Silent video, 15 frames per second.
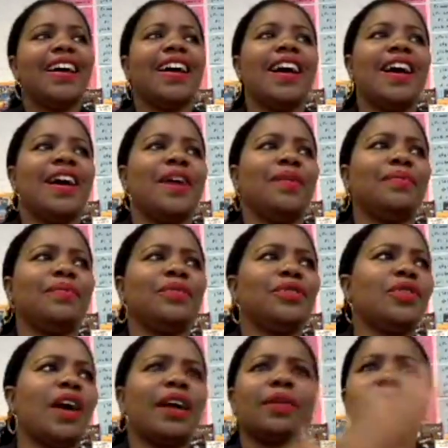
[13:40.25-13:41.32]
can
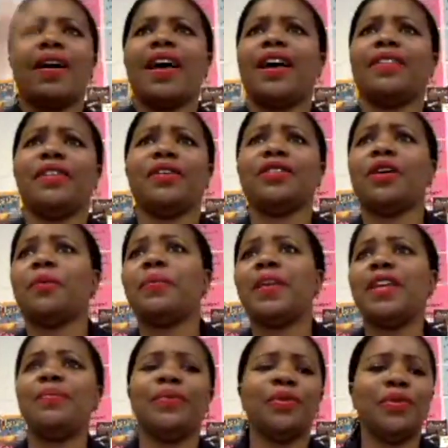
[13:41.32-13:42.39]
talk about, there are
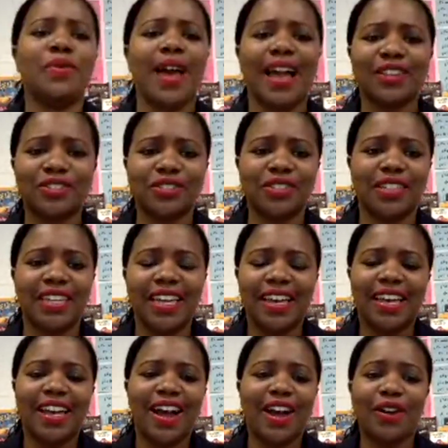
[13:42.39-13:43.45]
people who actually
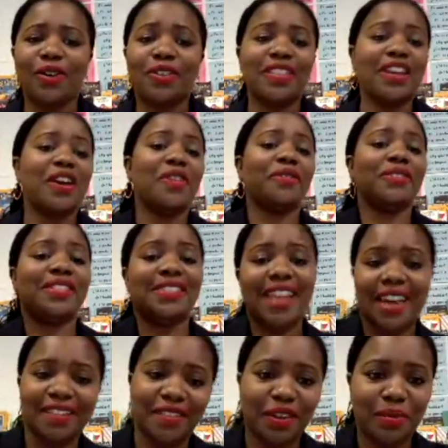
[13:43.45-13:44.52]
are on the other side
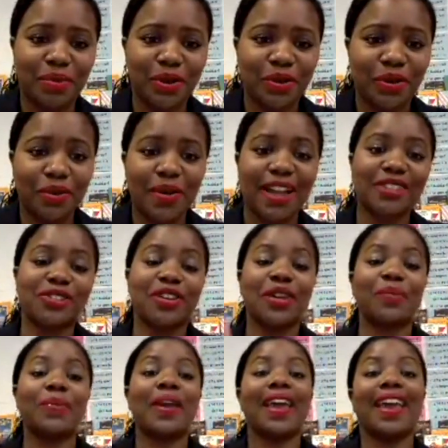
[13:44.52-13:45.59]
of the computer who actually get
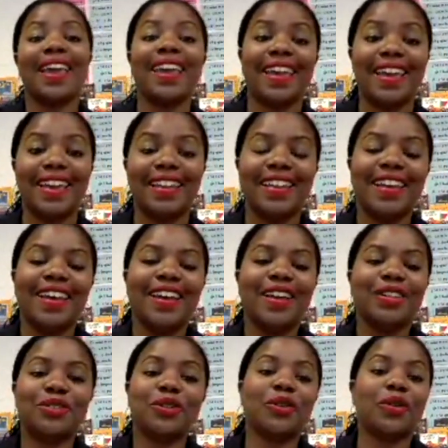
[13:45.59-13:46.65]
paid
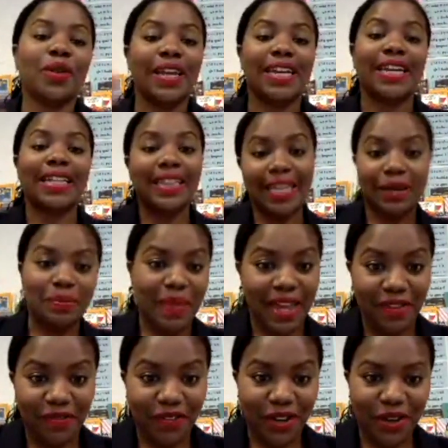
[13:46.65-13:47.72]
to create
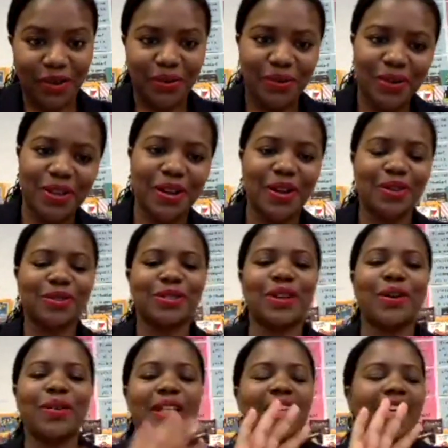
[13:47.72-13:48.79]
clickbait for you. You know,
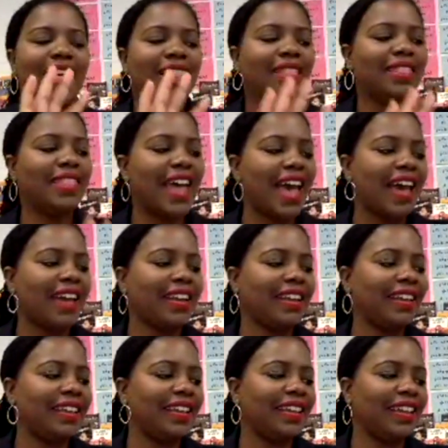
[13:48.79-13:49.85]
so
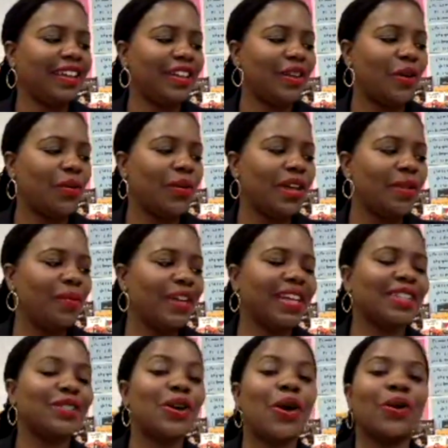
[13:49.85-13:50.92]
that, you know, we can
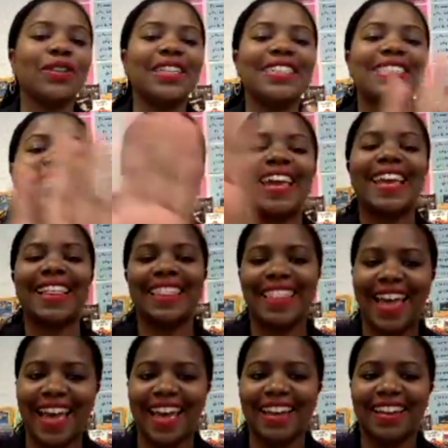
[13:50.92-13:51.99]
totally take
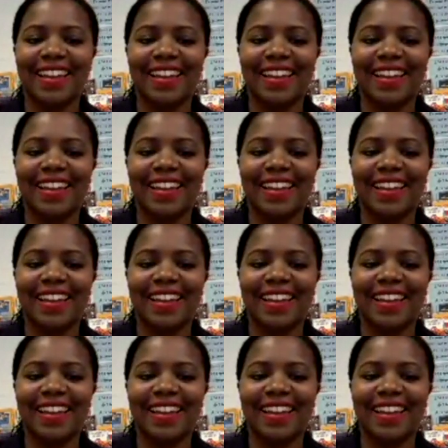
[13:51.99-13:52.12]
that